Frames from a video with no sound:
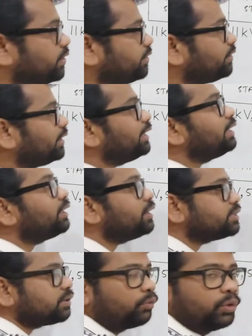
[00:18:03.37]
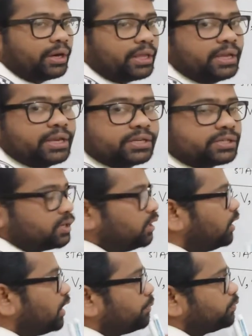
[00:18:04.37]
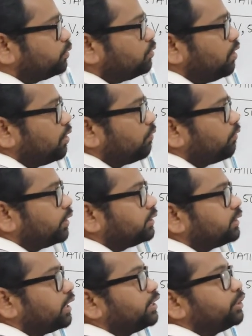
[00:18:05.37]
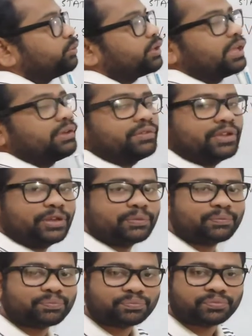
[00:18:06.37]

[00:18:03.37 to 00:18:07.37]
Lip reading: we will increase the voltage up to 132 kV.